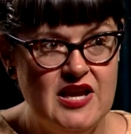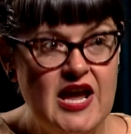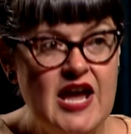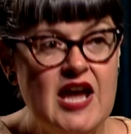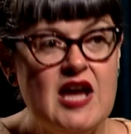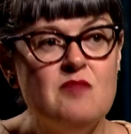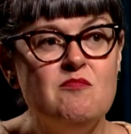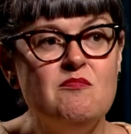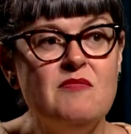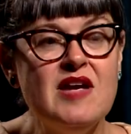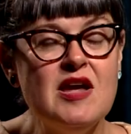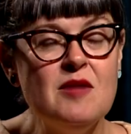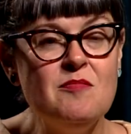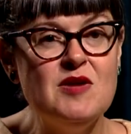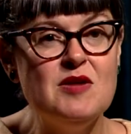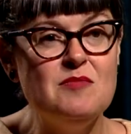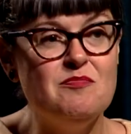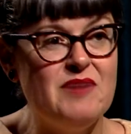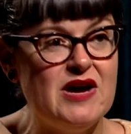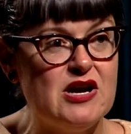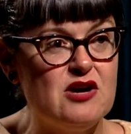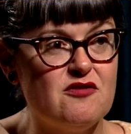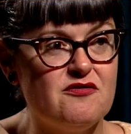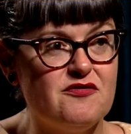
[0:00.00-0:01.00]
It may be
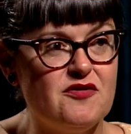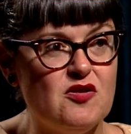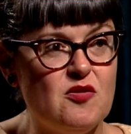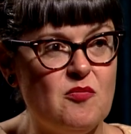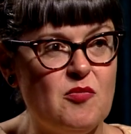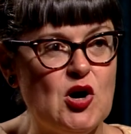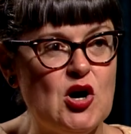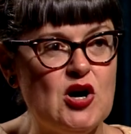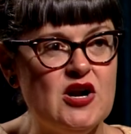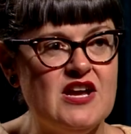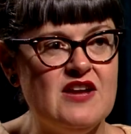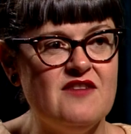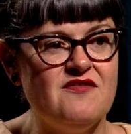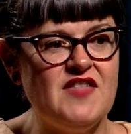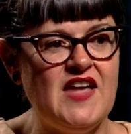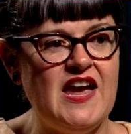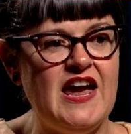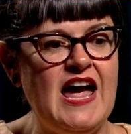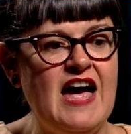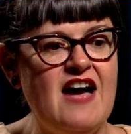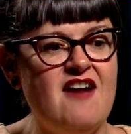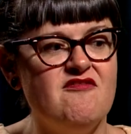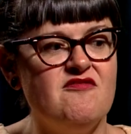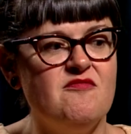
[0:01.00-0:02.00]
better for the party if they
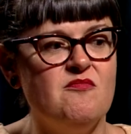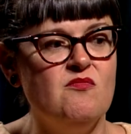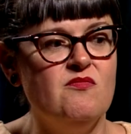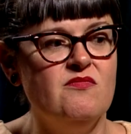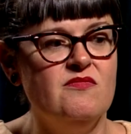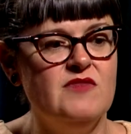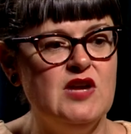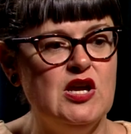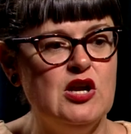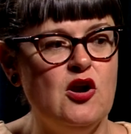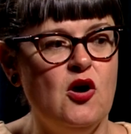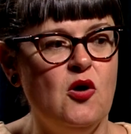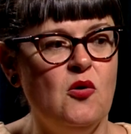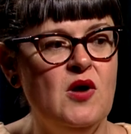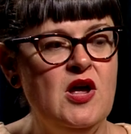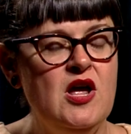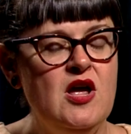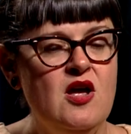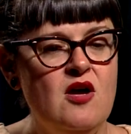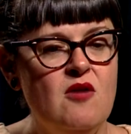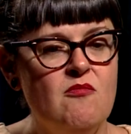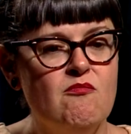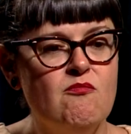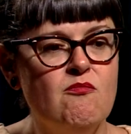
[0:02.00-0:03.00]
have, you know,
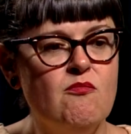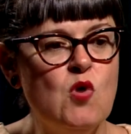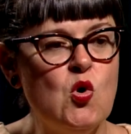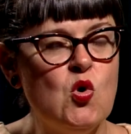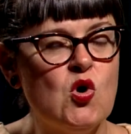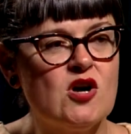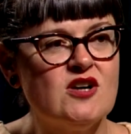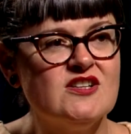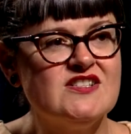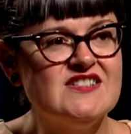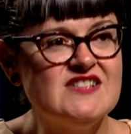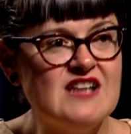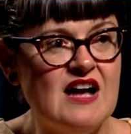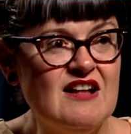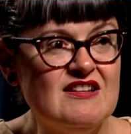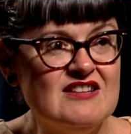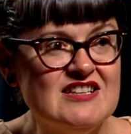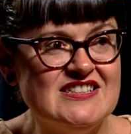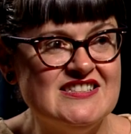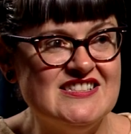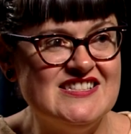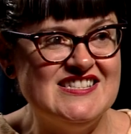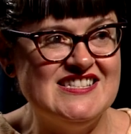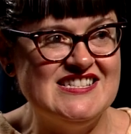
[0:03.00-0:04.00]
more
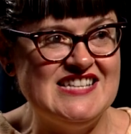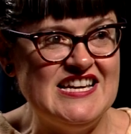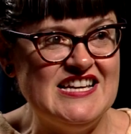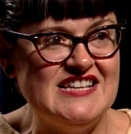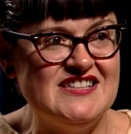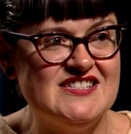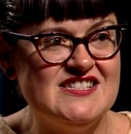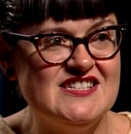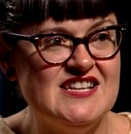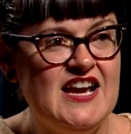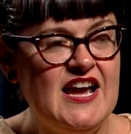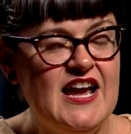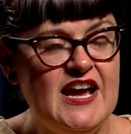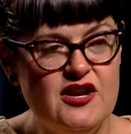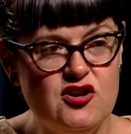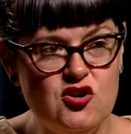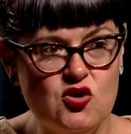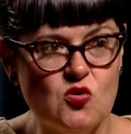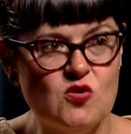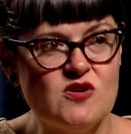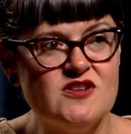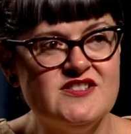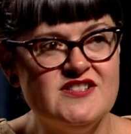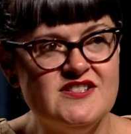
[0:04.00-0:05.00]
solid seats and
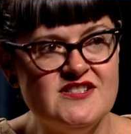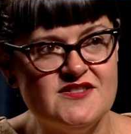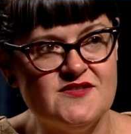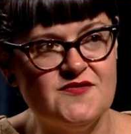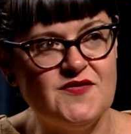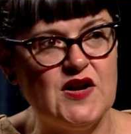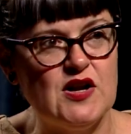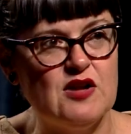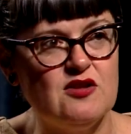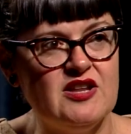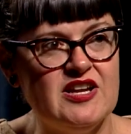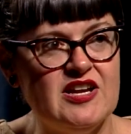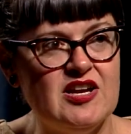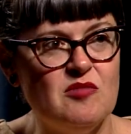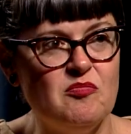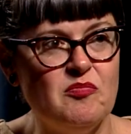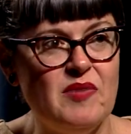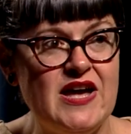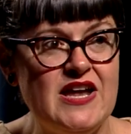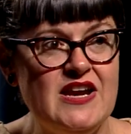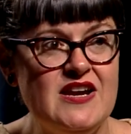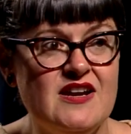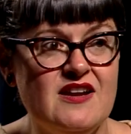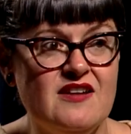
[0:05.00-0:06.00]
yours is fairly
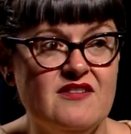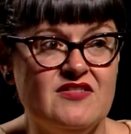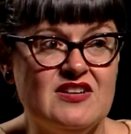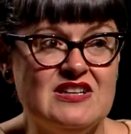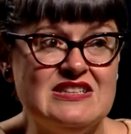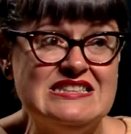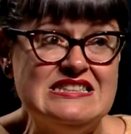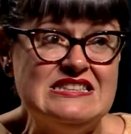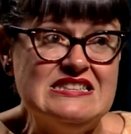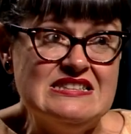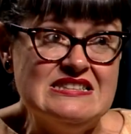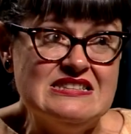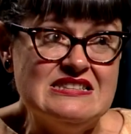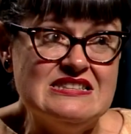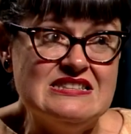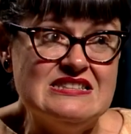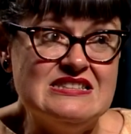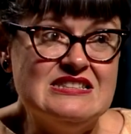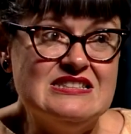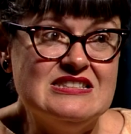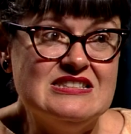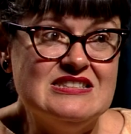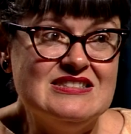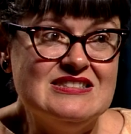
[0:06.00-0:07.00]
competitive, and
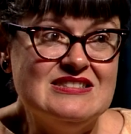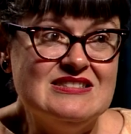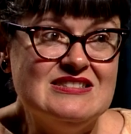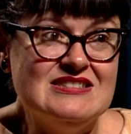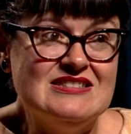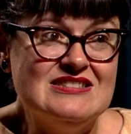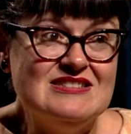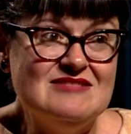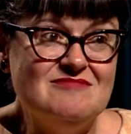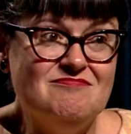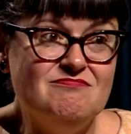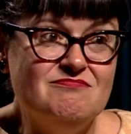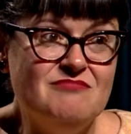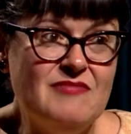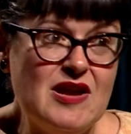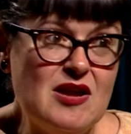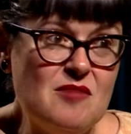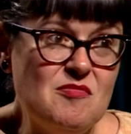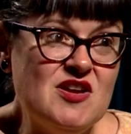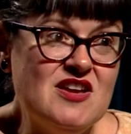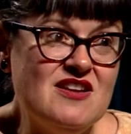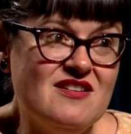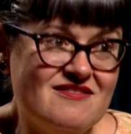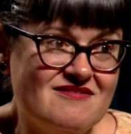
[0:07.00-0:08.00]

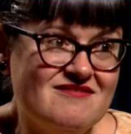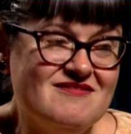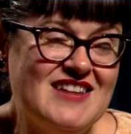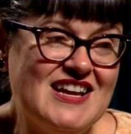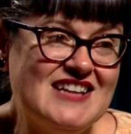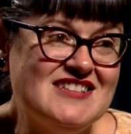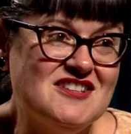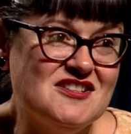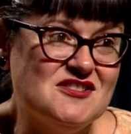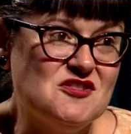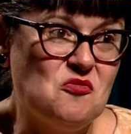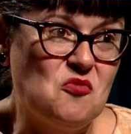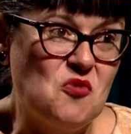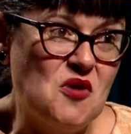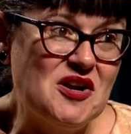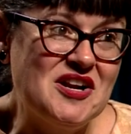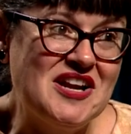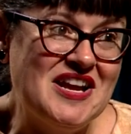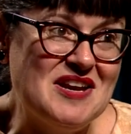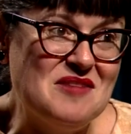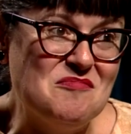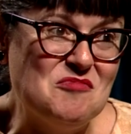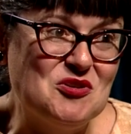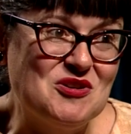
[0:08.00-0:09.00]
maybe that doesn't work
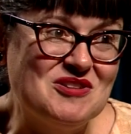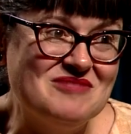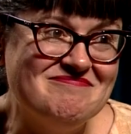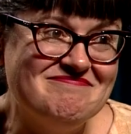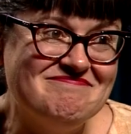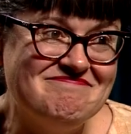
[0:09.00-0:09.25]
anymore.